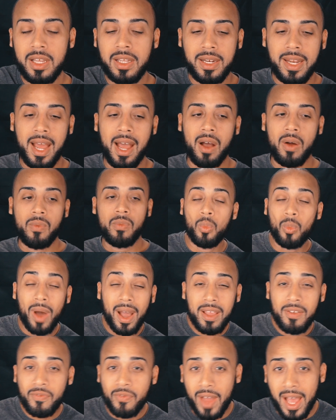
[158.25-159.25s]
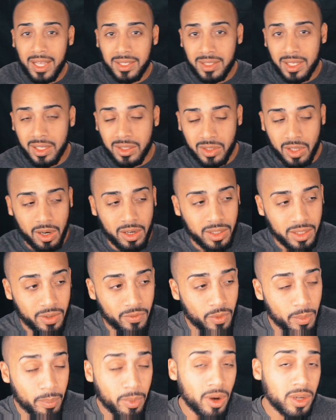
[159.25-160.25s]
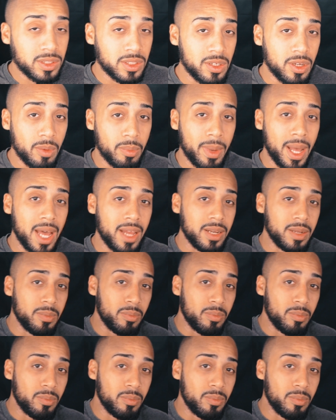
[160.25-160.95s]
Now, white fat cells are in different parts of your body.